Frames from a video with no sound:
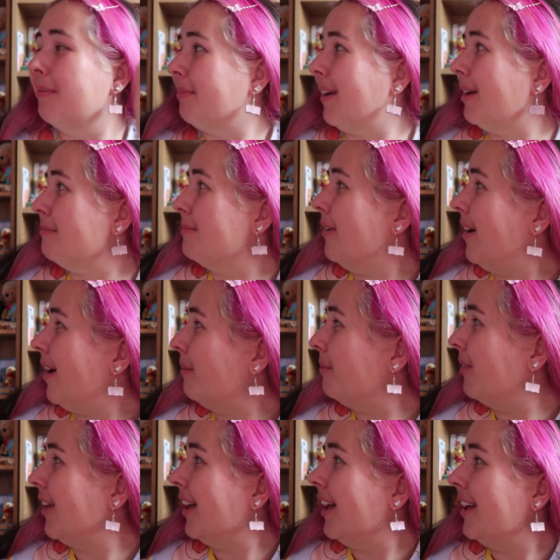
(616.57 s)
Pen pot up
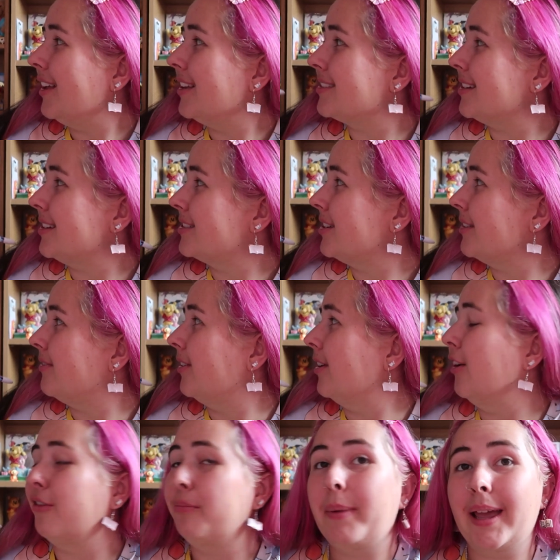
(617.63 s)
there is literally
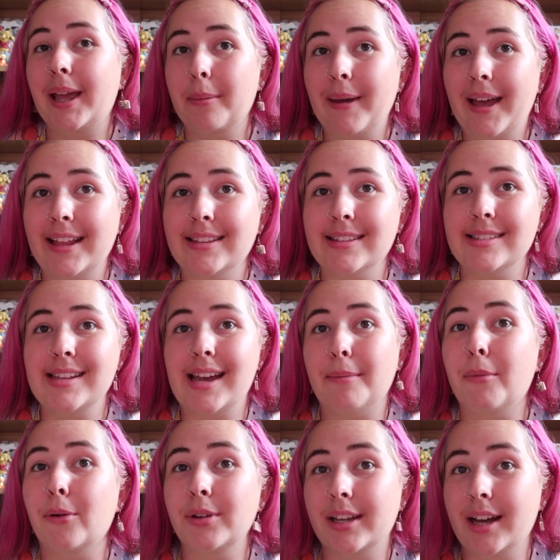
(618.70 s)
full of pink pens and
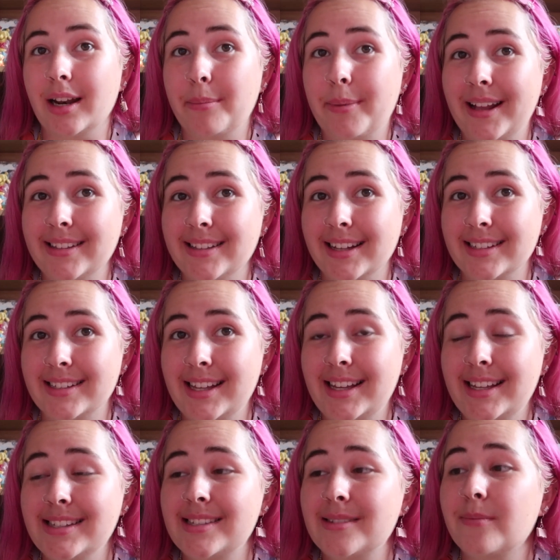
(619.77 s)
multicolored pens like these.